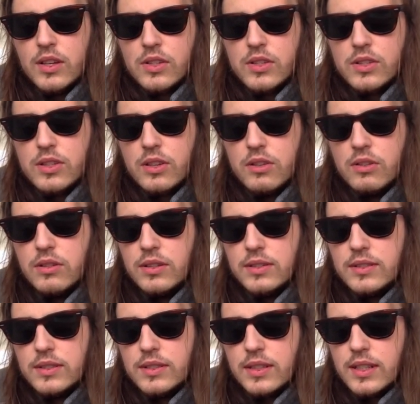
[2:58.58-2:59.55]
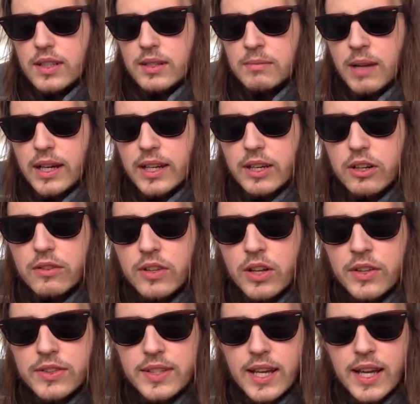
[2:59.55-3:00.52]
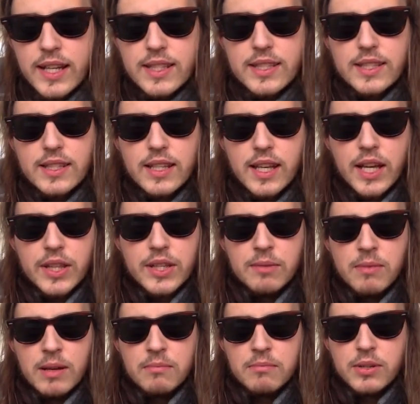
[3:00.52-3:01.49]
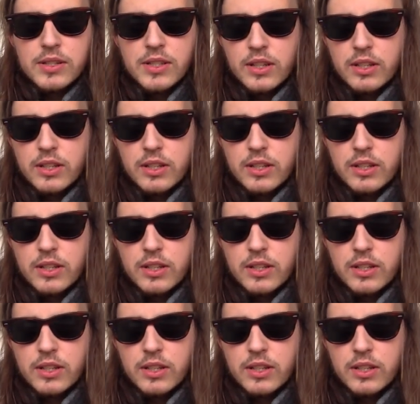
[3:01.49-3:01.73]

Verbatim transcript: So Makarov contacts the other members,